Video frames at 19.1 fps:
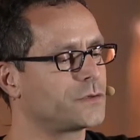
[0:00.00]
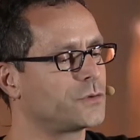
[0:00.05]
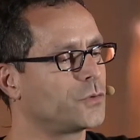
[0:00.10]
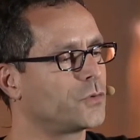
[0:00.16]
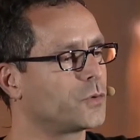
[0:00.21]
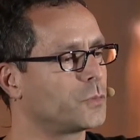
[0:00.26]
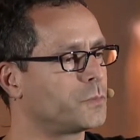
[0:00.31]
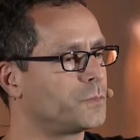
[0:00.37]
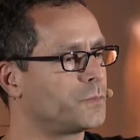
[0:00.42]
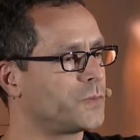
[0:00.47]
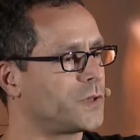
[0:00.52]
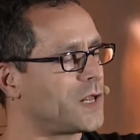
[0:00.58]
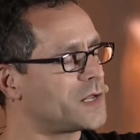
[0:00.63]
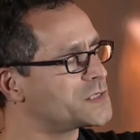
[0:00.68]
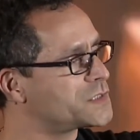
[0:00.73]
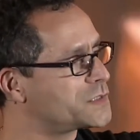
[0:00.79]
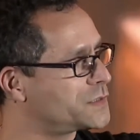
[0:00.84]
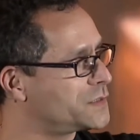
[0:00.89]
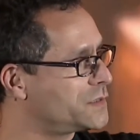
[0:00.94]
to Google
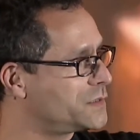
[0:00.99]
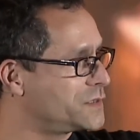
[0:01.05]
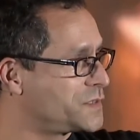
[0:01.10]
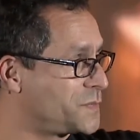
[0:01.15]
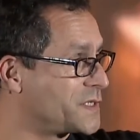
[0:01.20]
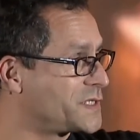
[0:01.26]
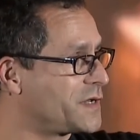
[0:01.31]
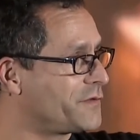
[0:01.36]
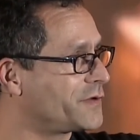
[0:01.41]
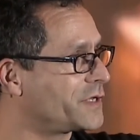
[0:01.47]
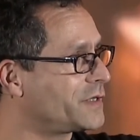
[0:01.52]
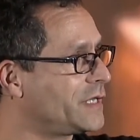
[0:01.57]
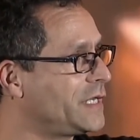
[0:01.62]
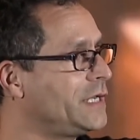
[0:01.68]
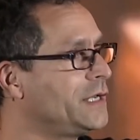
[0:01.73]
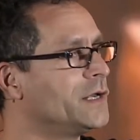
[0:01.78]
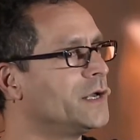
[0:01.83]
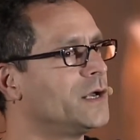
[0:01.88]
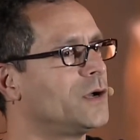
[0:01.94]
Plus
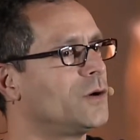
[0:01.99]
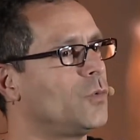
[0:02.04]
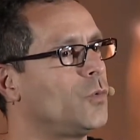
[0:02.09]
specifically. Mm-hmm. Yeah.